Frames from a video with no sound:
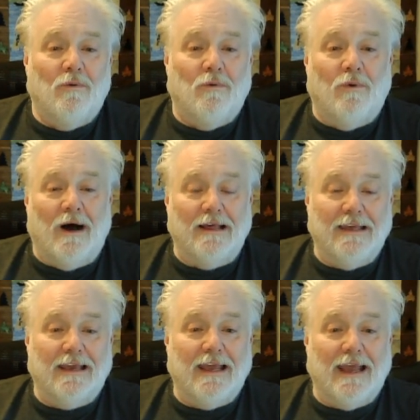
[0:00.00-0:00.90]
while
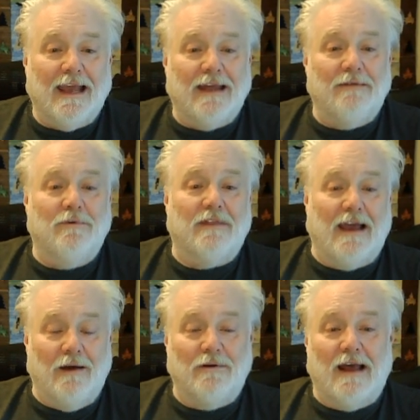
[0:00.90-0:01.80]
you can
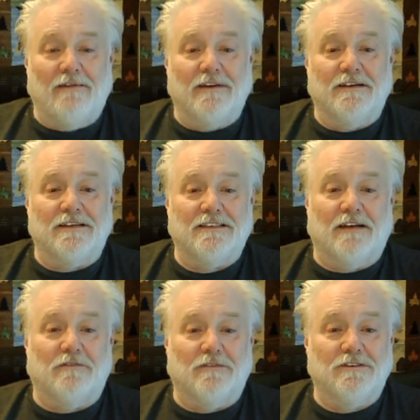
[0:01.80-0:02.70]
without having to
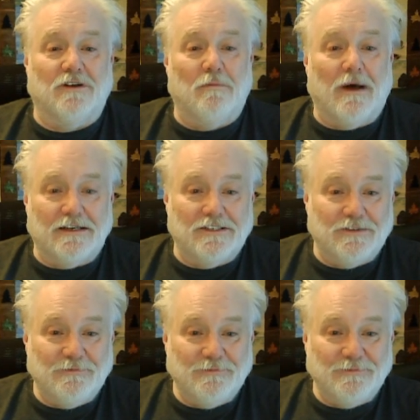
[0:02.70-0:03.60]
suffer so much